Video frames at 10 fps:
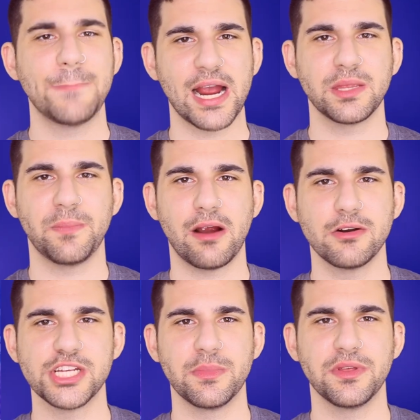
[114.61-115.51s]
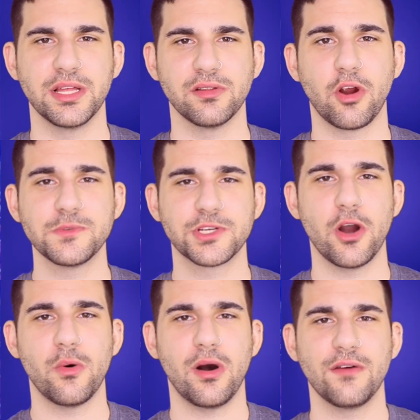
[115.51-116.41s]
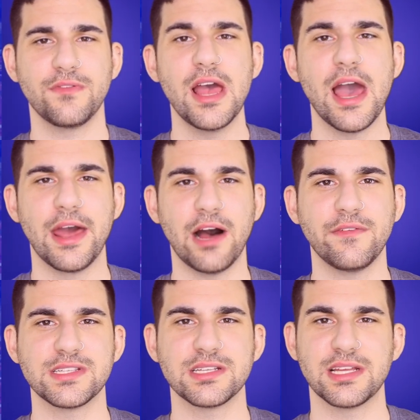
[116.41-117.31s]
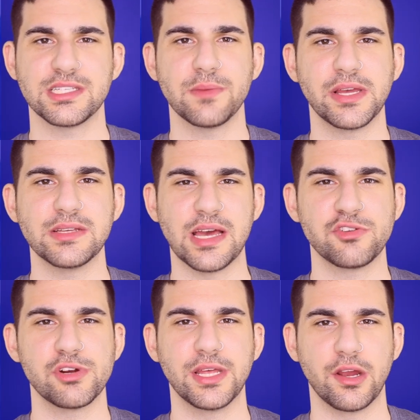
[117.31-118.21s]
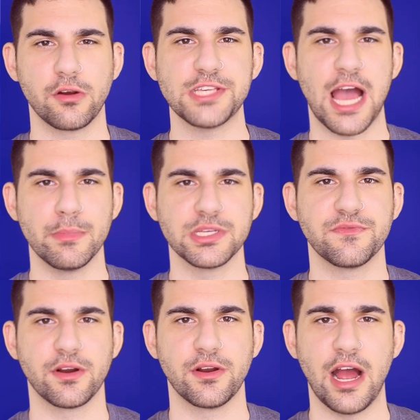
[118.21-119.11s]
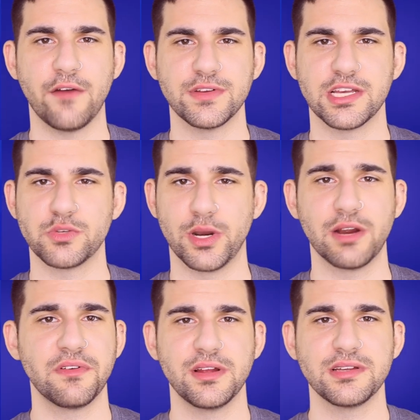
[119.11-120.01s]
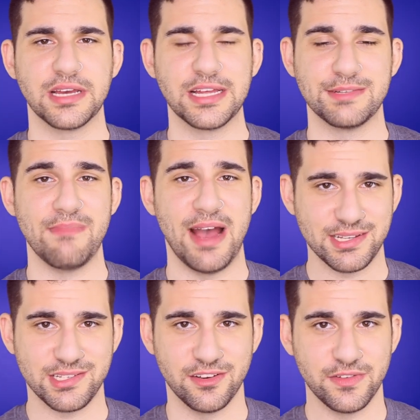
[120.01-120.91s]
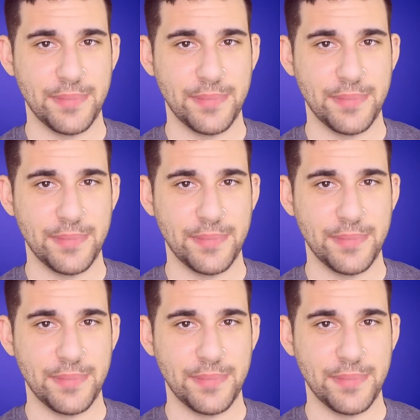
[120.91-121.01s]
Back at the power chamber, the alarms go off, and Alpha says that something is entering the Earth's atmosphere, and Alpha says whatever it is, it's massive.